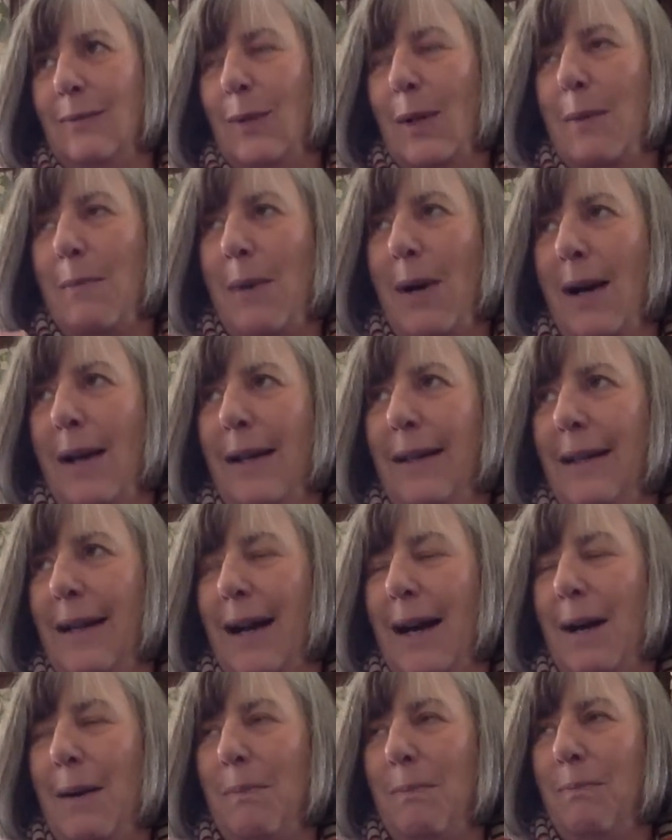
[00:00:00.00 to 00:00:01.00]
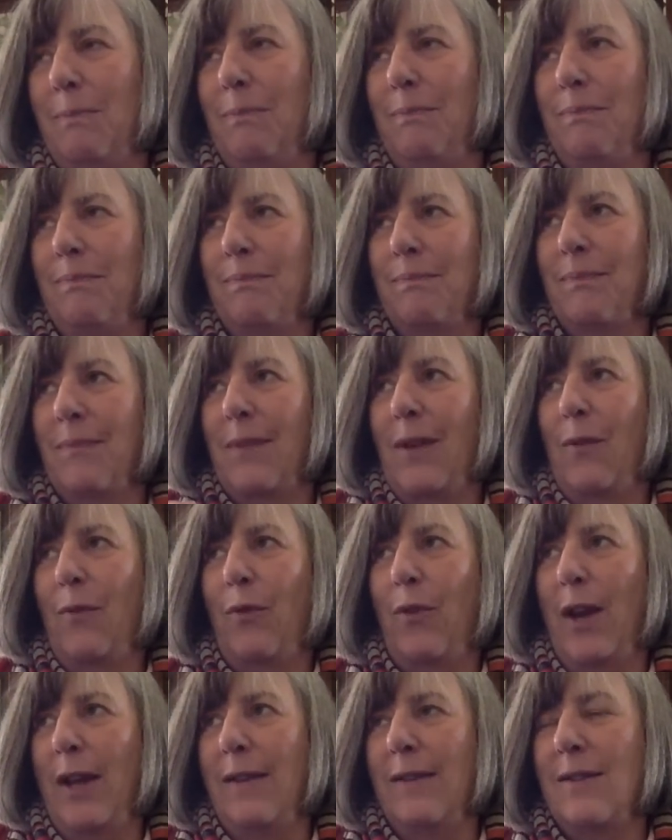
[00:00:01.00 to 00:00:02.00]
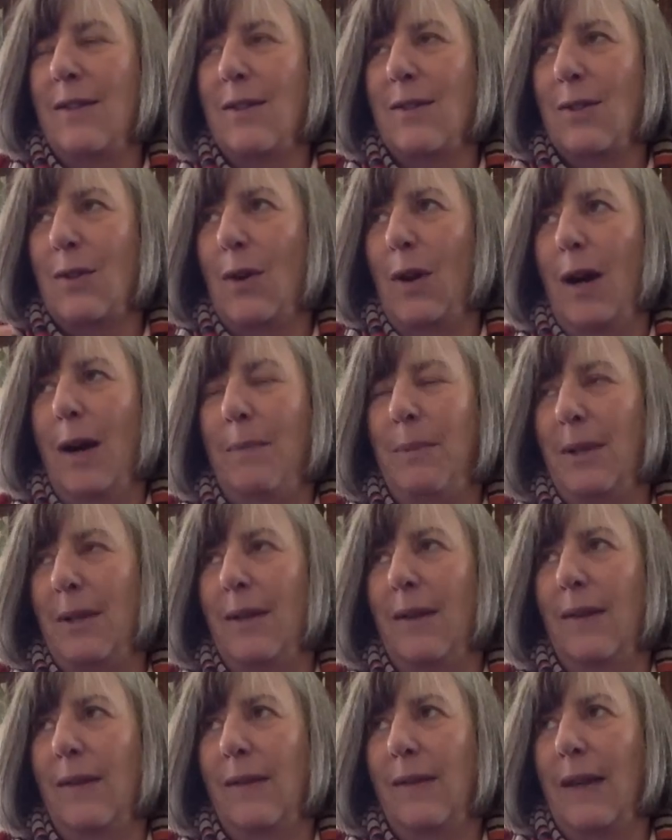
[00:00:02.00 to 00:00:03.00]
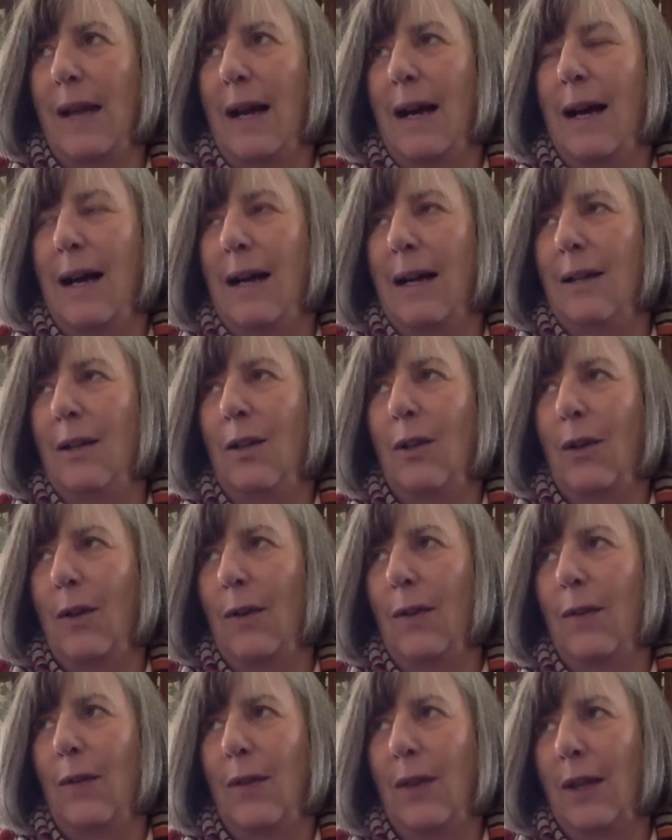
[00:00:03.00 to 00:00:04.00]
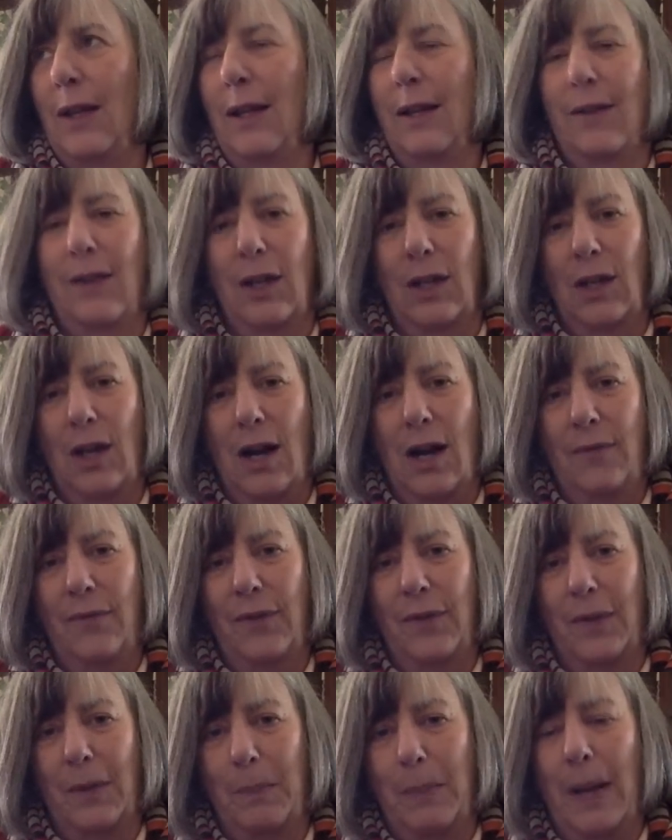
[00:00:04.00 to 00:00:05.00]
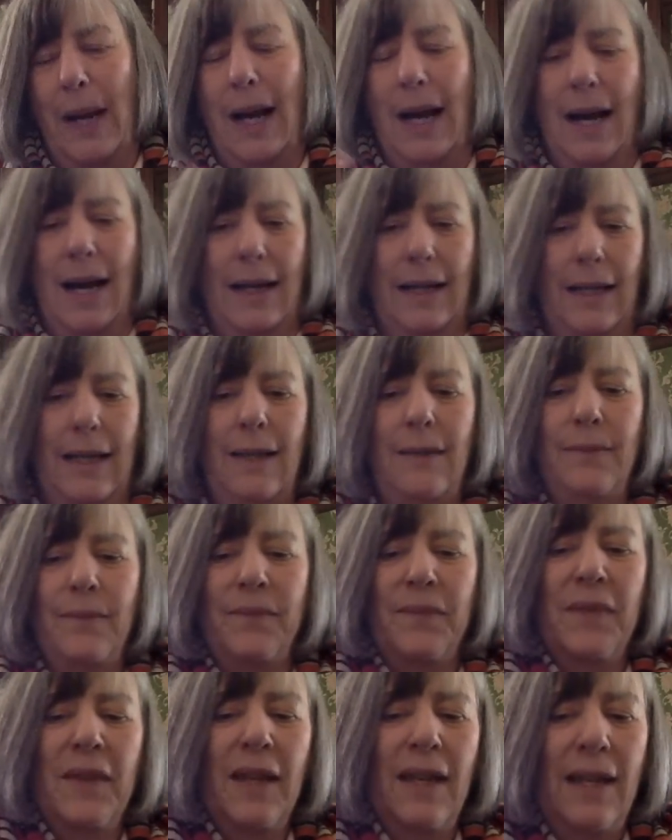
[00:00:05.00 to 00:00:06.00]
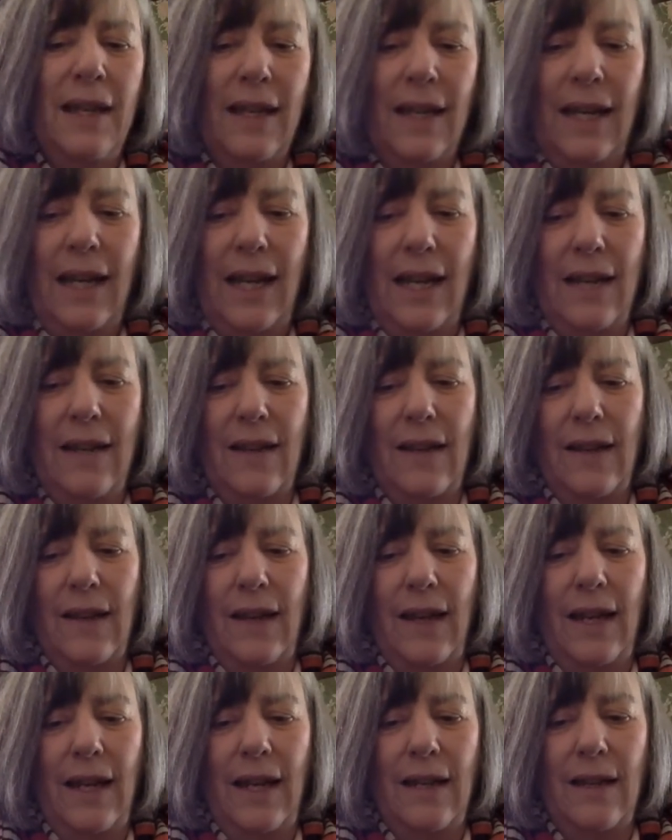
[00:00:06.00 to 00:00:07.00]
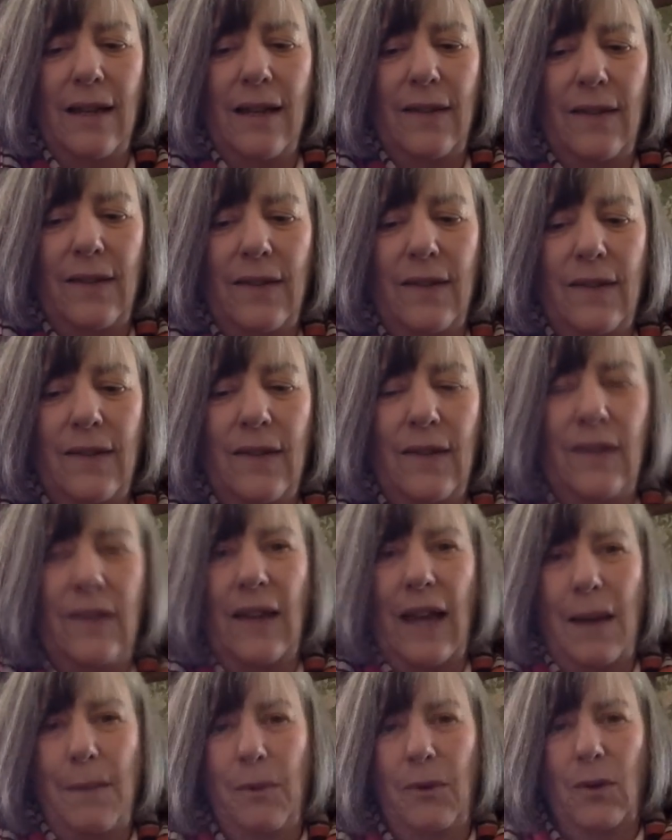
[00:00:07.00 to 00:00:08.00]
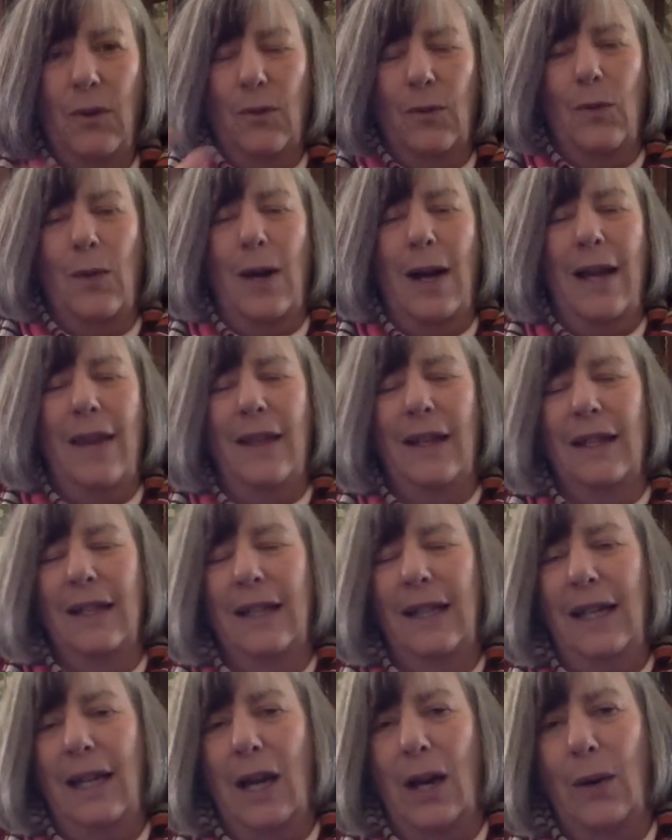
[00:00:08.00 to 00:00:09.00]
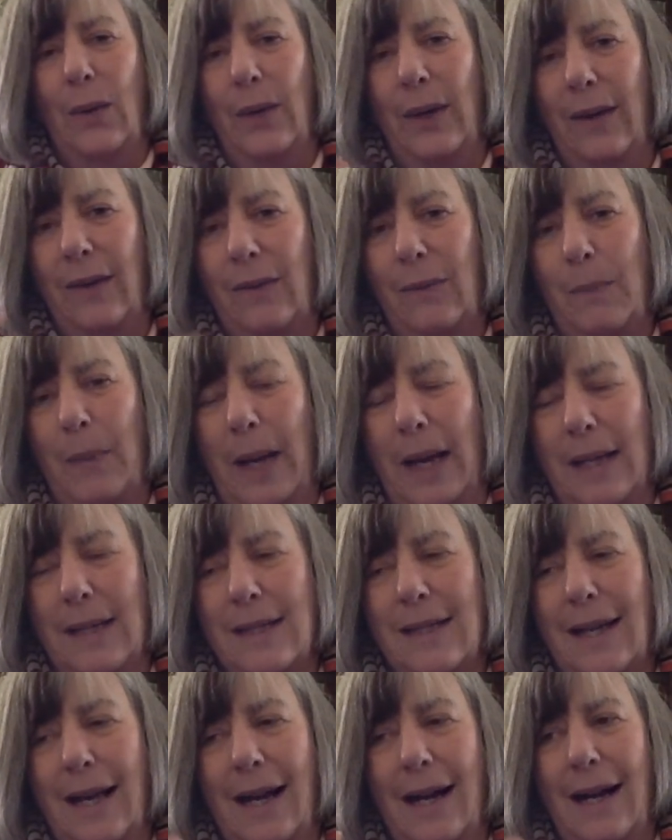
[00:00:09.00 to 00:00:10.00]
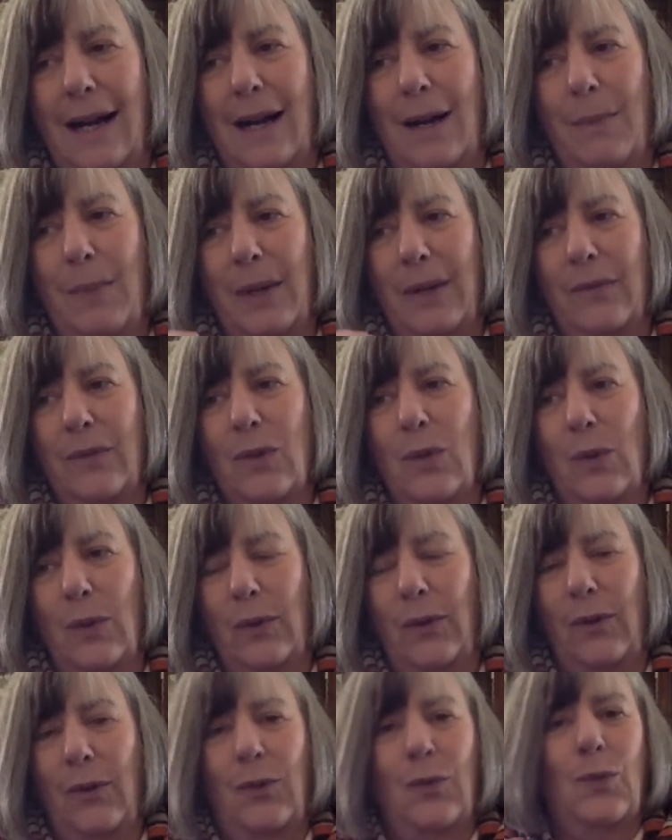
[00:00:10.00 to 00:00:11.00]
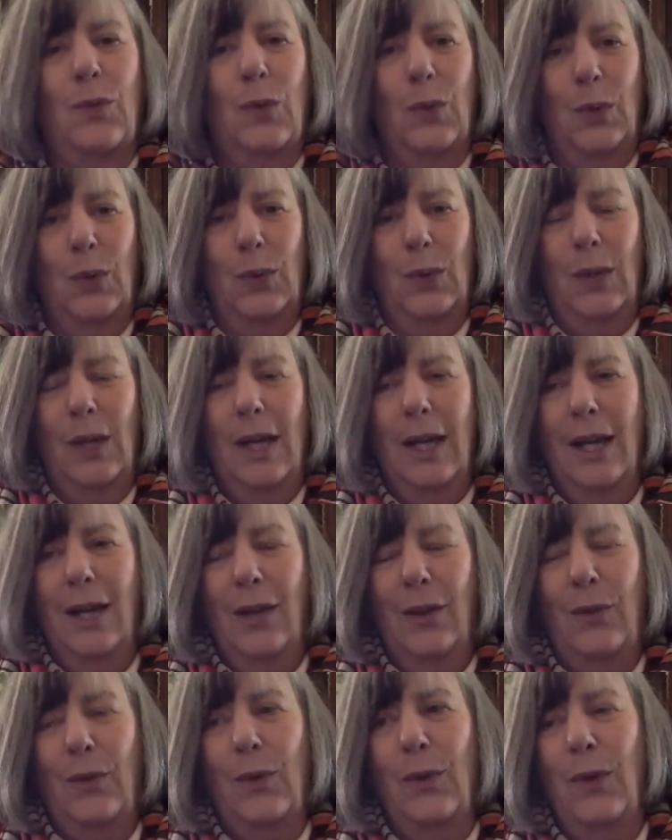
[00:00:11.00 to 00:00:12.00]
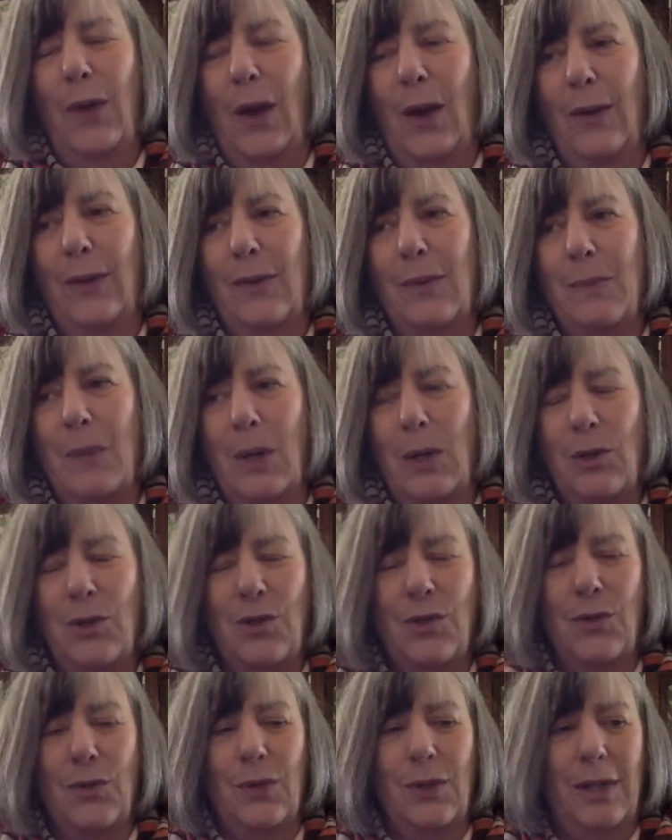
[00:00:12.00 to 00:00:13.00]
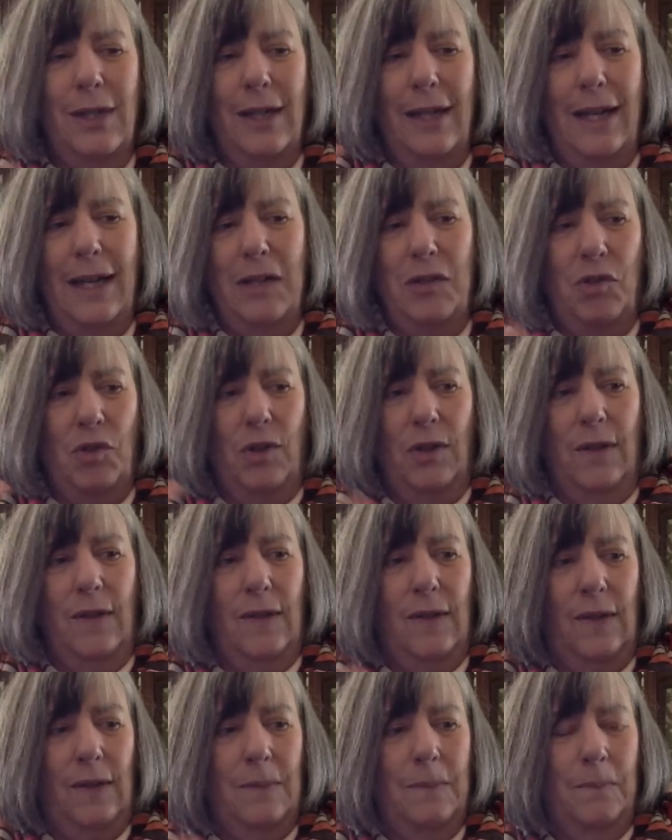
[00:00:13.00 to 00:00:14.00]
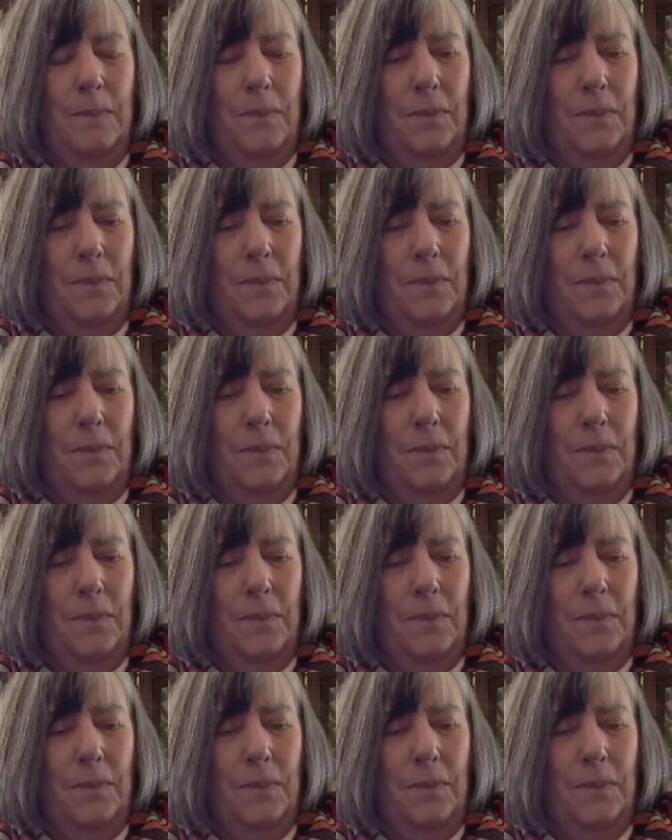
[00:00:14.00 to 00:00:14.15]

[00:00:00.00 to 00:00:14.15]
one of my um, friends described it as, uh, you know, the, the life of the party in the in a, the same sort of way that Leo is, but uh, but of course through through those emotional connections.